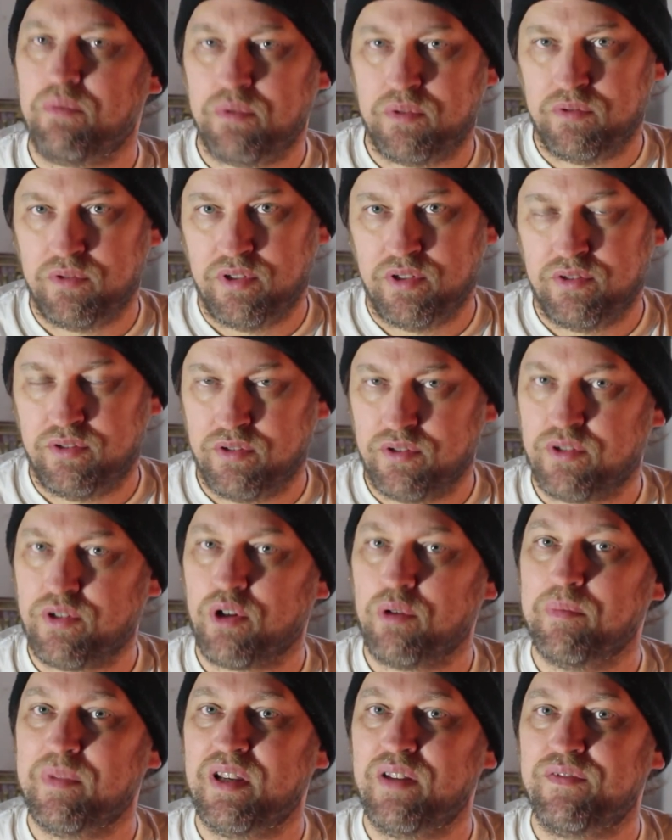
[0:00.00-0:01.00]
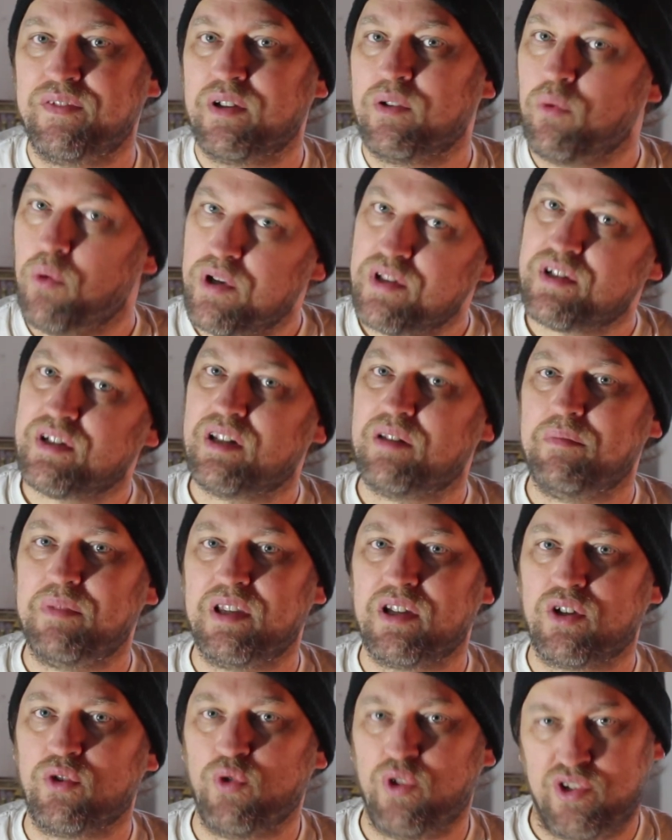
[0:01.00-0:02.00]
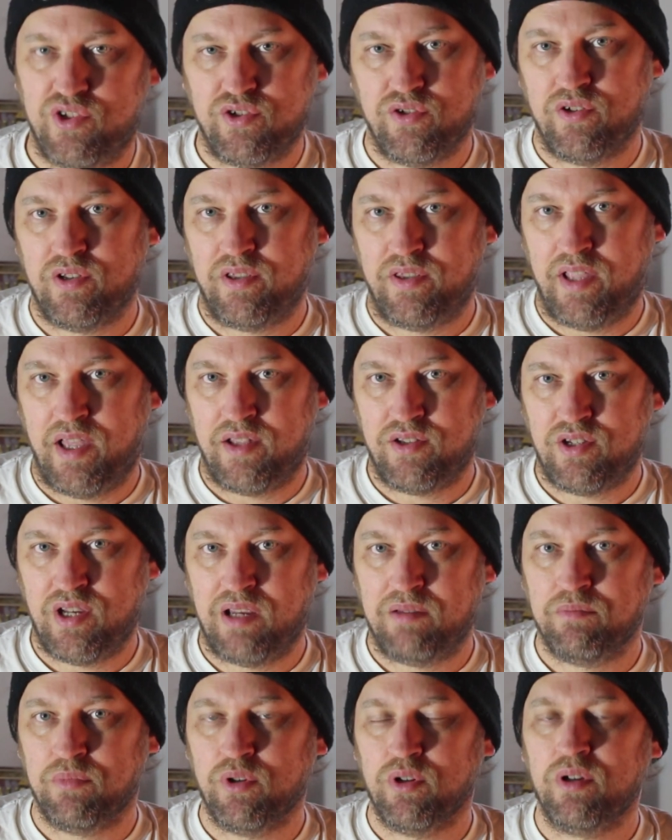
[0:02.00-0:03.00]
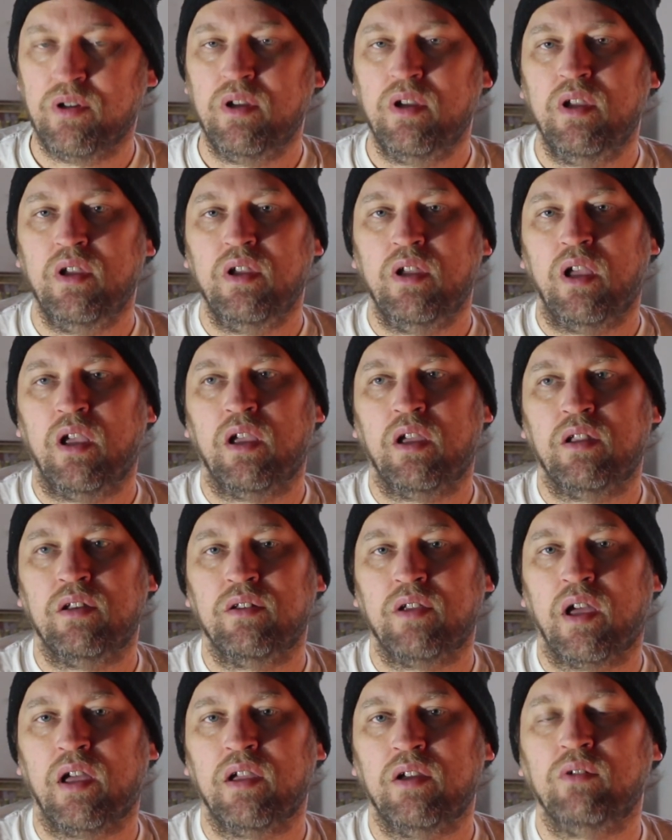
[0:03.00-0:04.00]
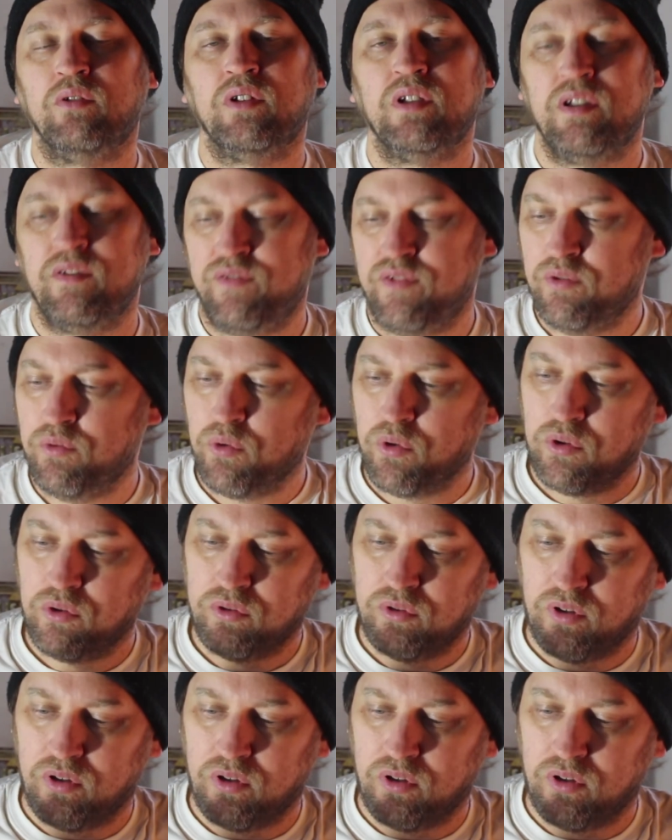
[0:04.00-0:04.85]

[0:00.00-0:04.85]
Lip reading: I would determine if there was going to be a creature in that chamber, and only if I rolled